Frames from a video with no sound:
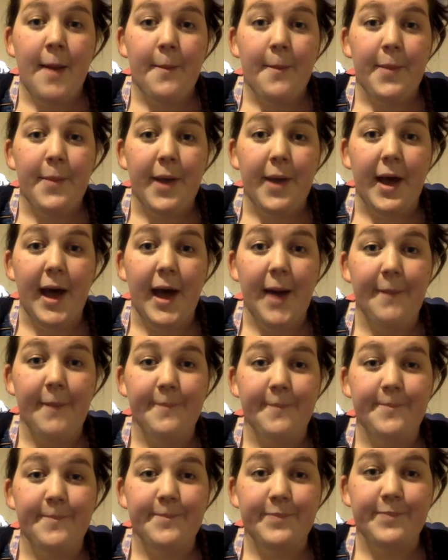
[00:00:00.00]
but
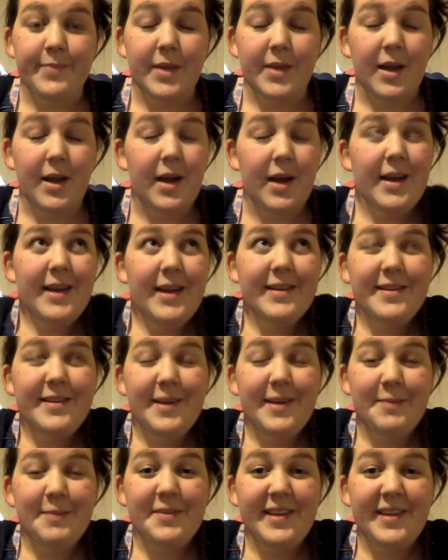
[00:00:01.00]
I ended
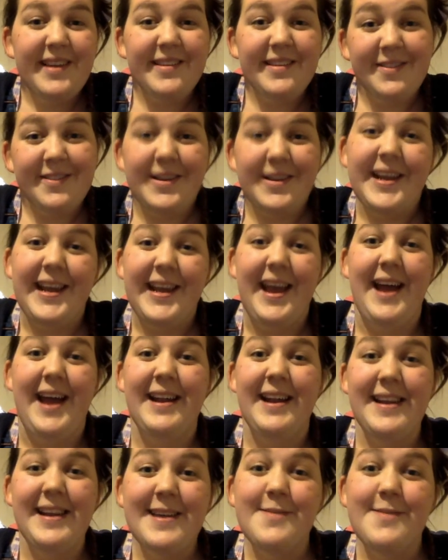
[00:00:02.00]
up seeing 3
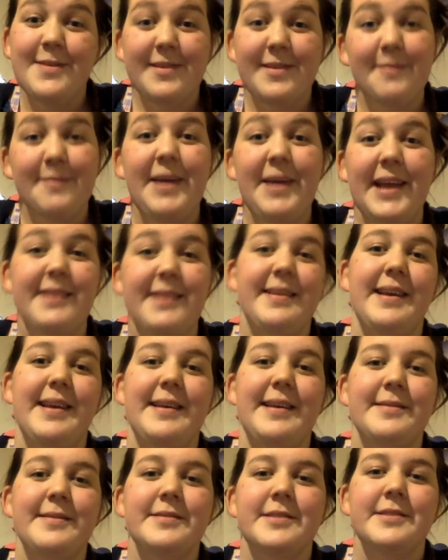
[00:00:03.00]
and it was
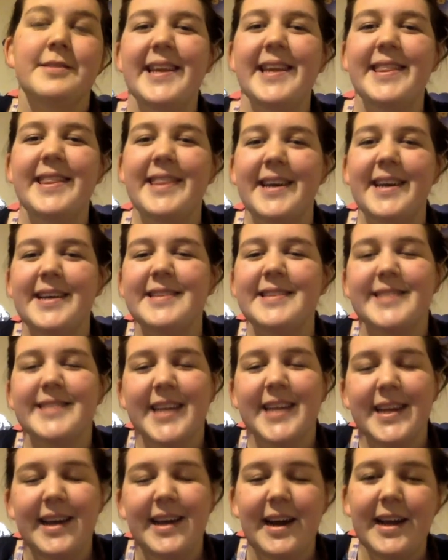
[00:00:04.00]
amazing.
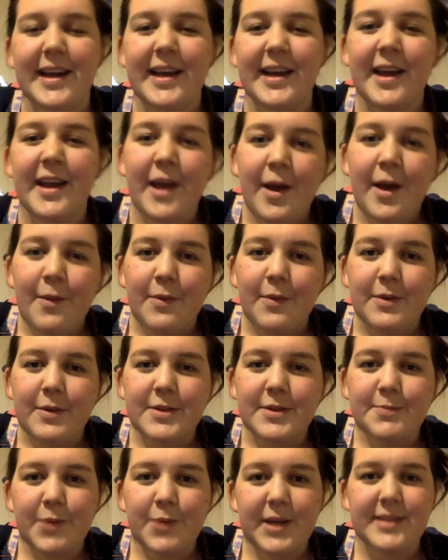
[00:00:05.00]
Thursday night
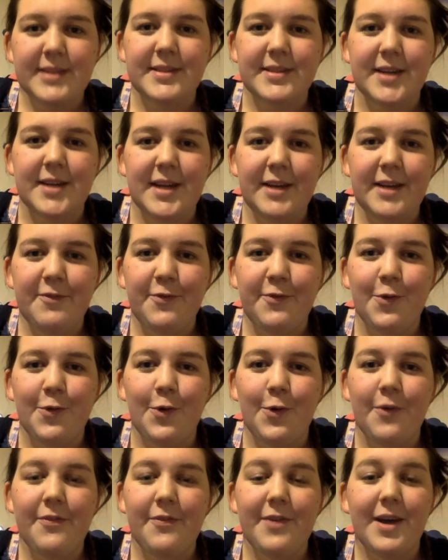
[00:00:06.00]
was press night
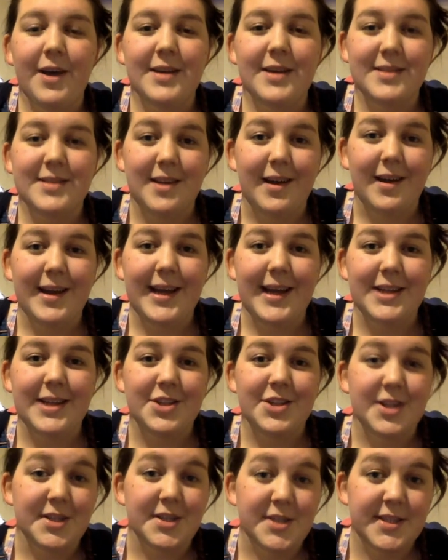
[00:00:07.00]
for First Light at
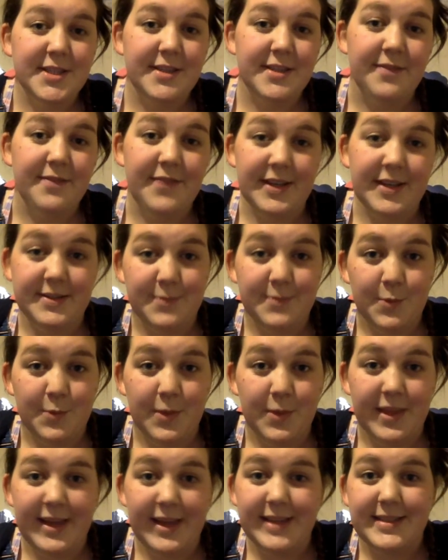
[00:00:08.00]
Chichester Festival
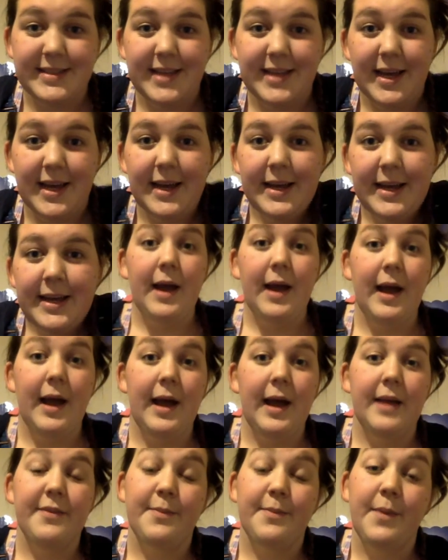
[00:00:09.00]
Theatre,
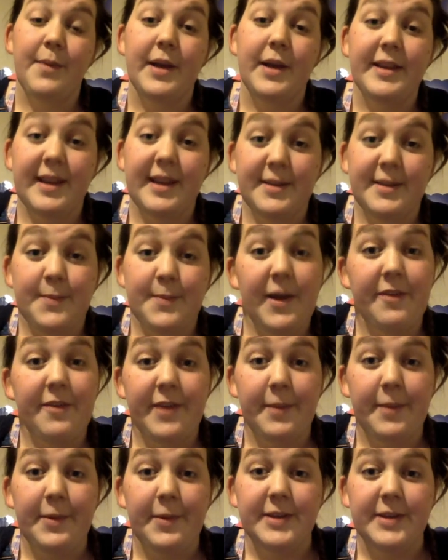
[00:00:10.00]
as my dad's
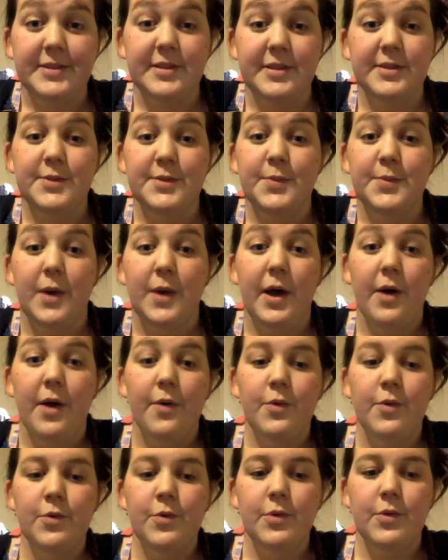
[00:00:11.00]
birthday presents were
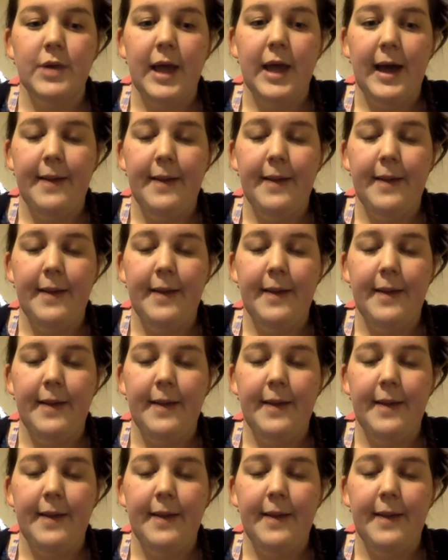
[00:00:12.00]
all